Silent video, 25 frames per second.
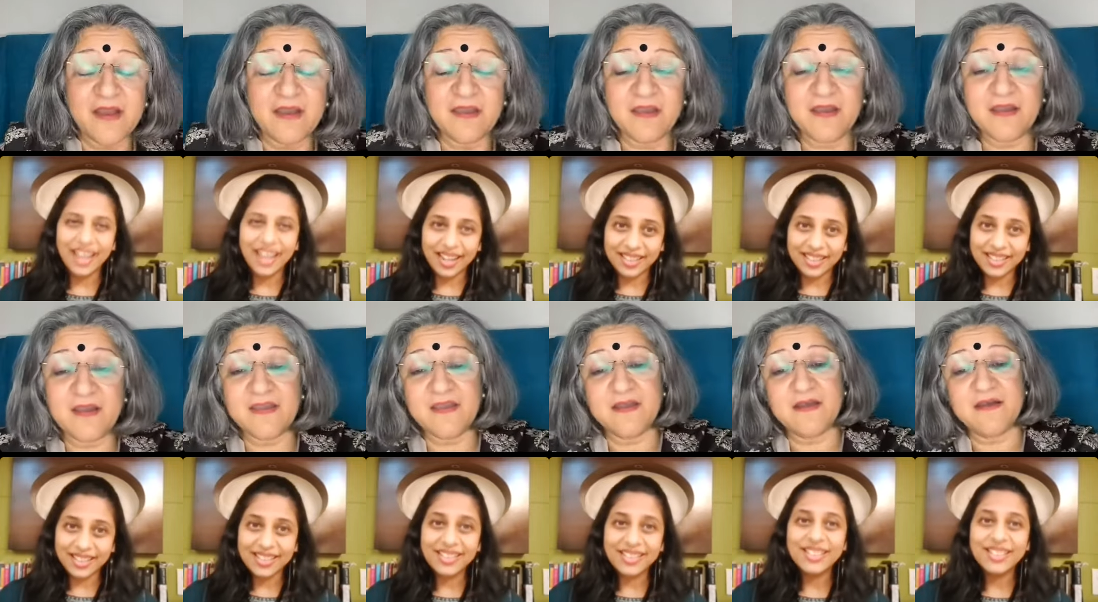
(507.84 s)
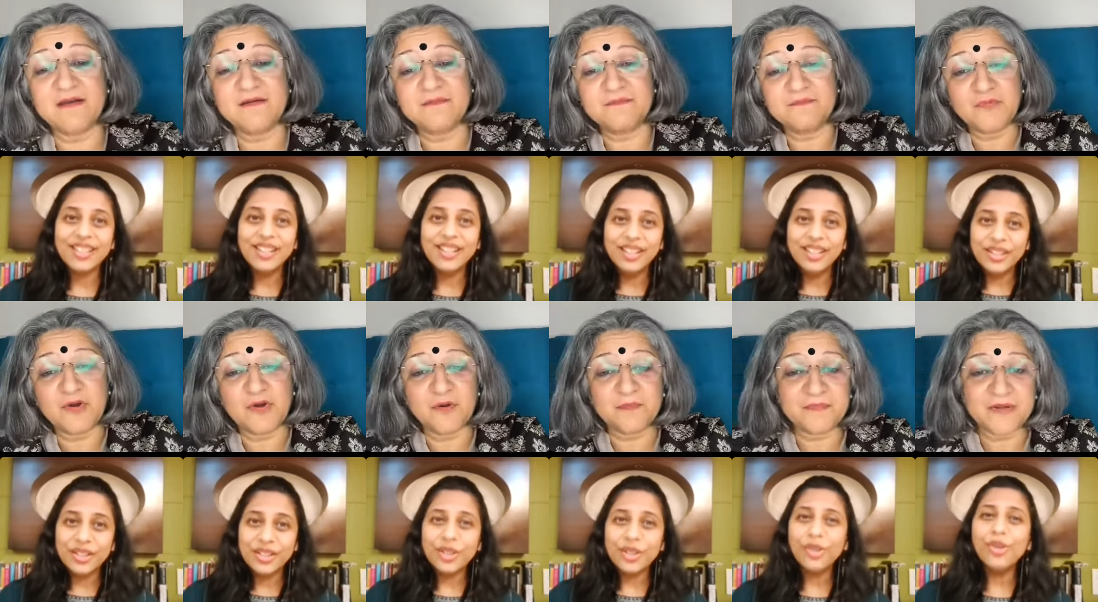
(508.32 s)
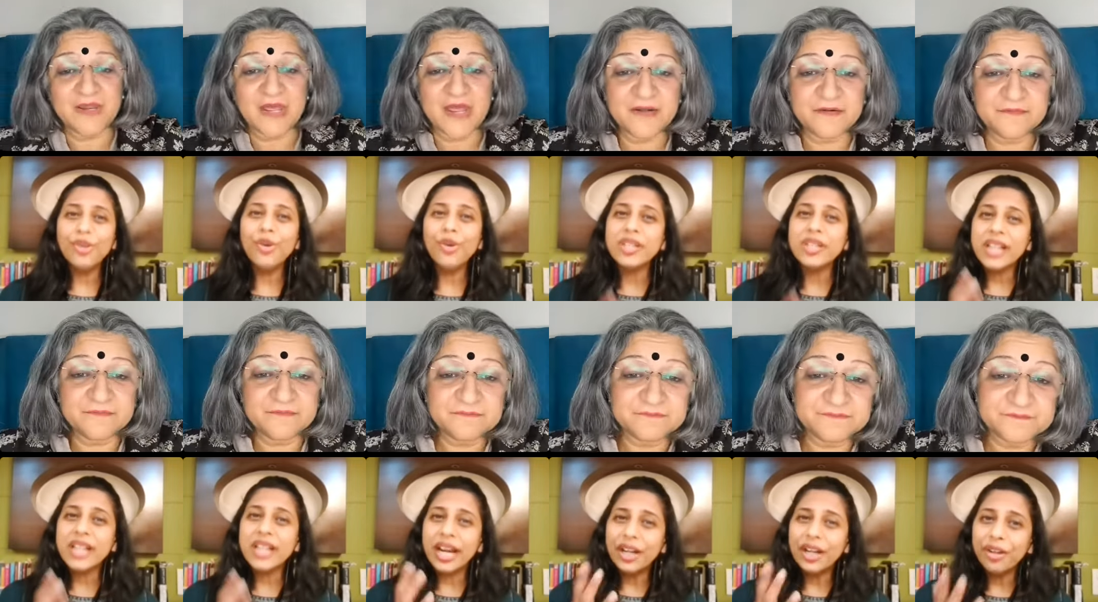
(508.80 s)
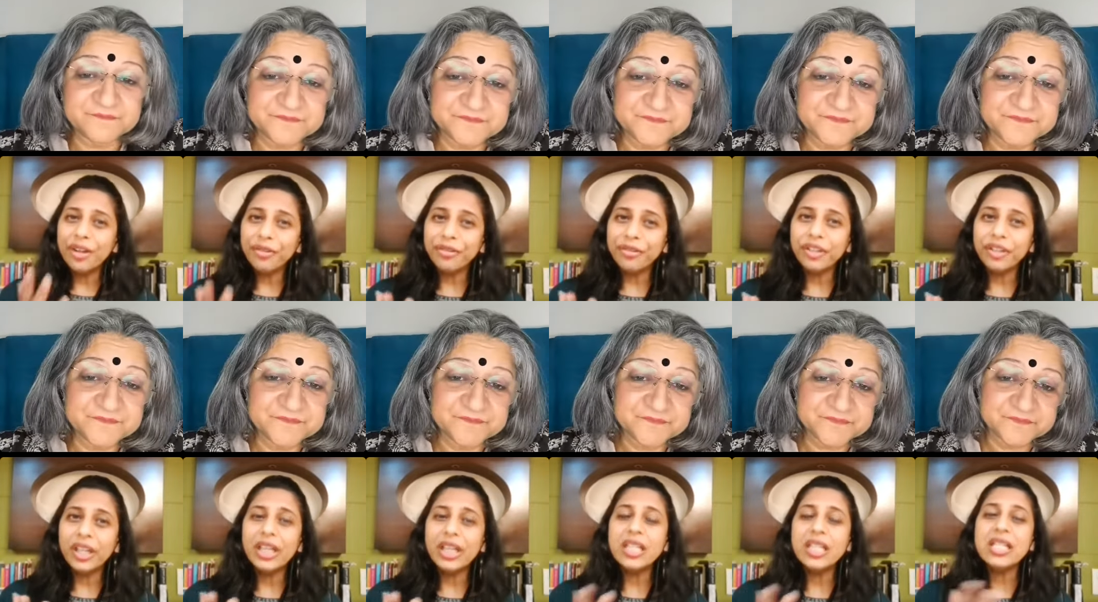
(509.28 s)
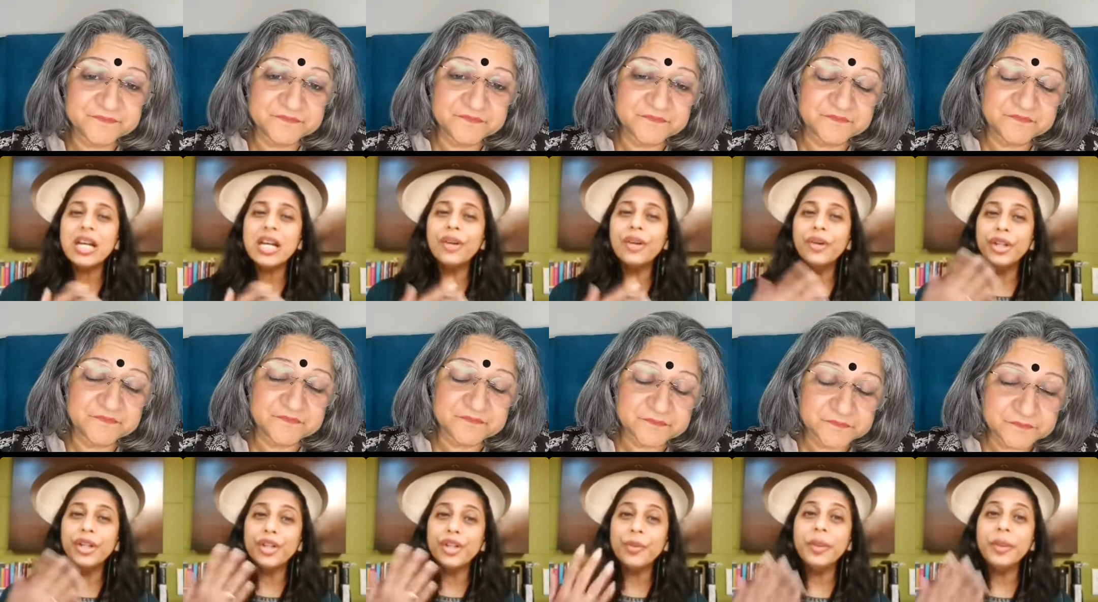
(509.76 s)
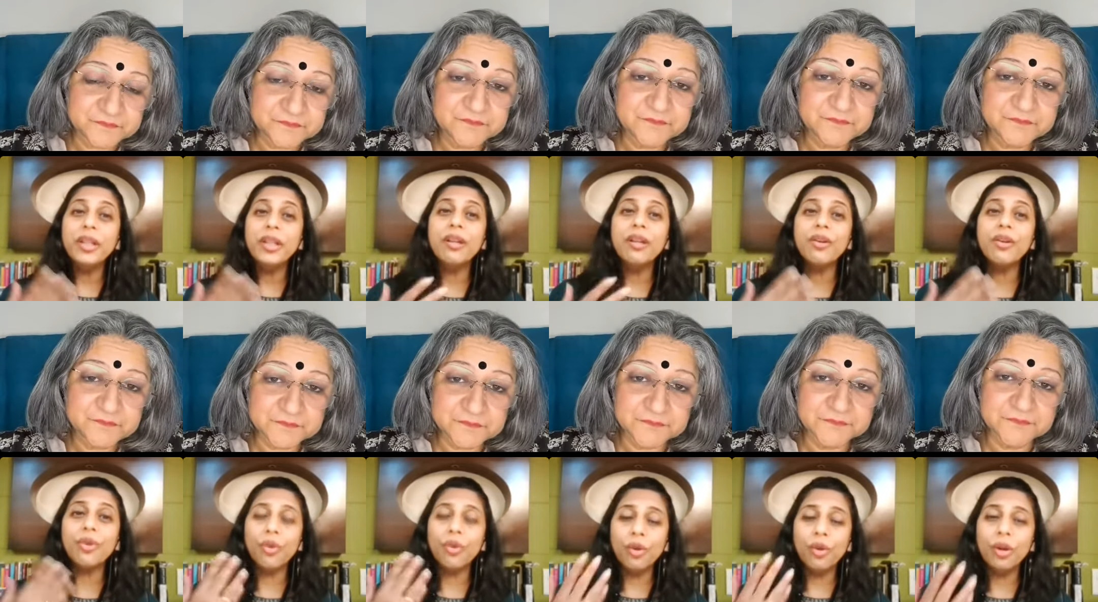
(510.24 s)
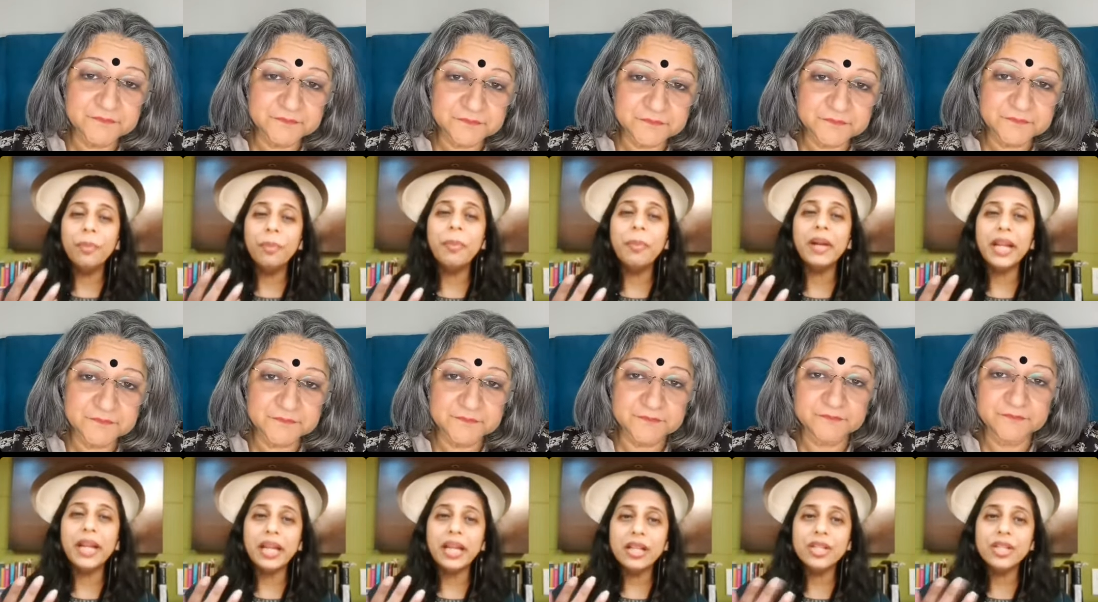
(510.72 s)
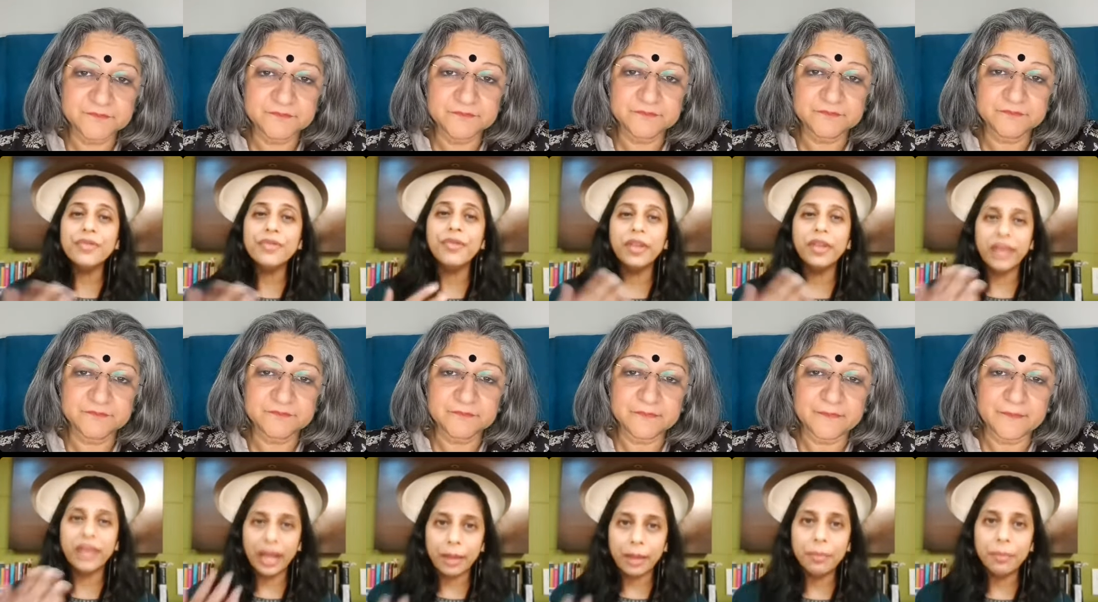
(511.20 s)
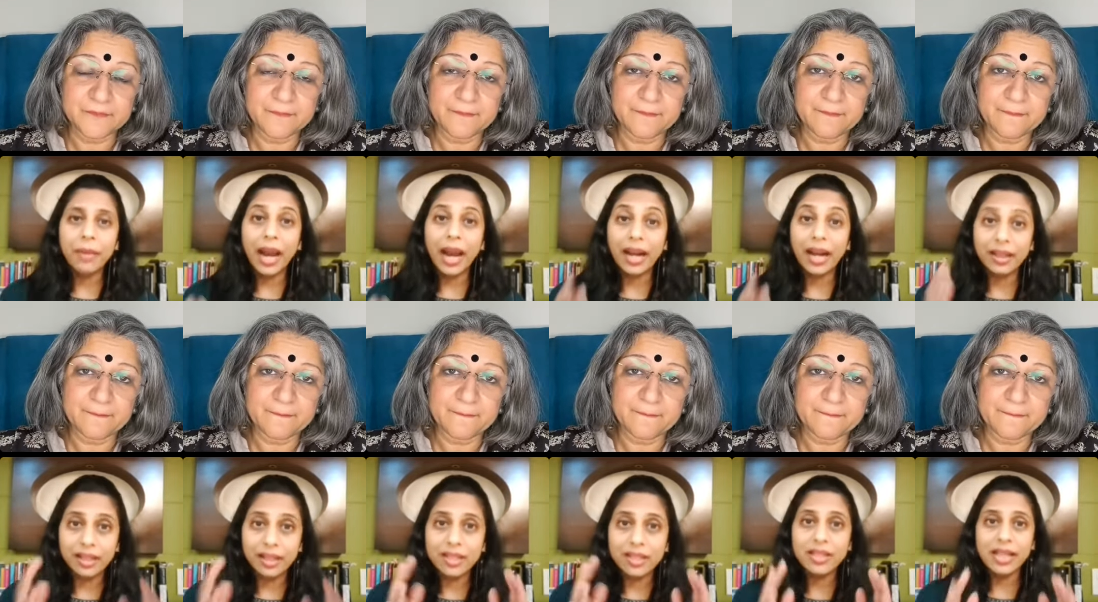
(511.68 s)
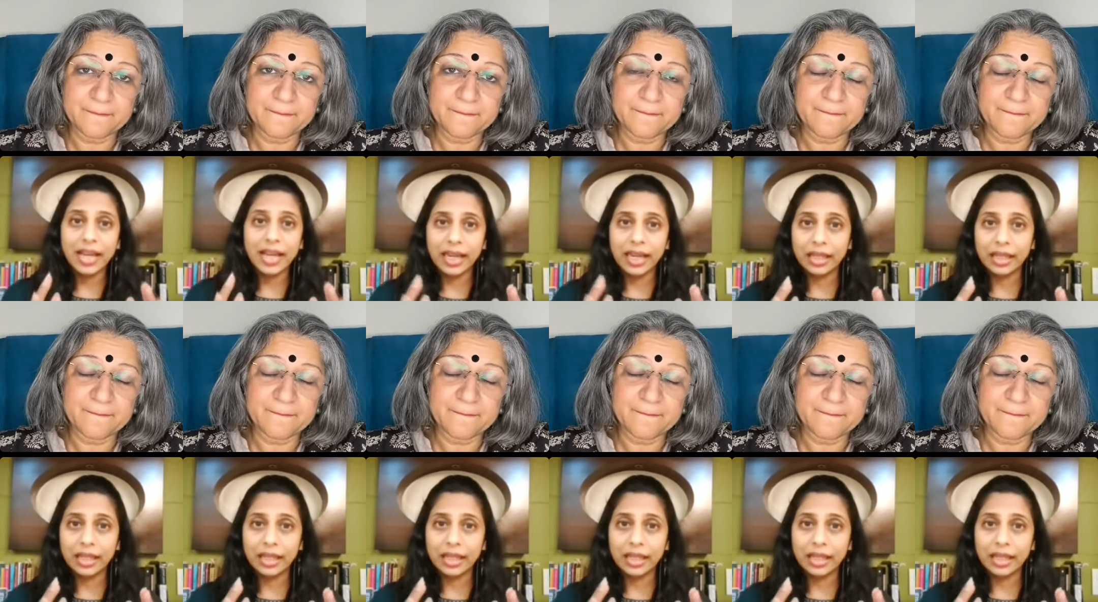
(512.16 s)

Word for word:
Speaker 1: things are going to be the role plays for them at this age. And there are certain